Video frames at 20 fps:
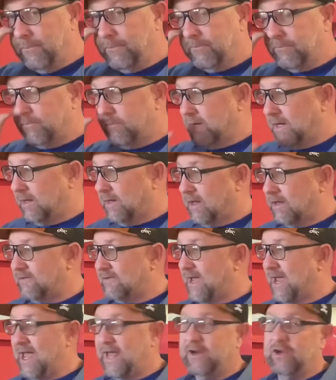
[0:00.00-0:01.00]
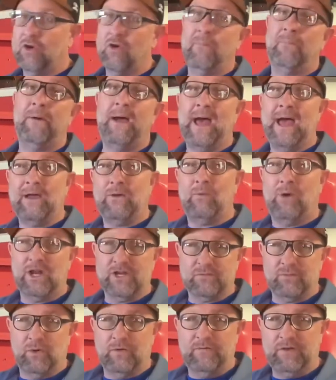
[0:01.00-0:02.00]
because I had to go back,
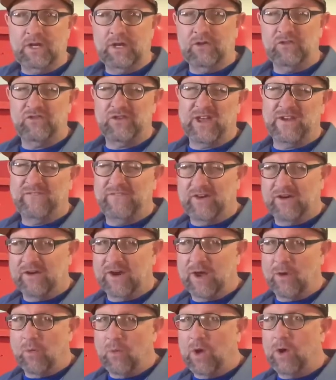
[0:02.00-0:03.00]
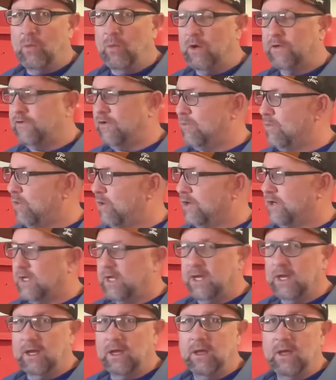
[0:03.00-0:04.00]
watch more videos, try to figure out what wasn't working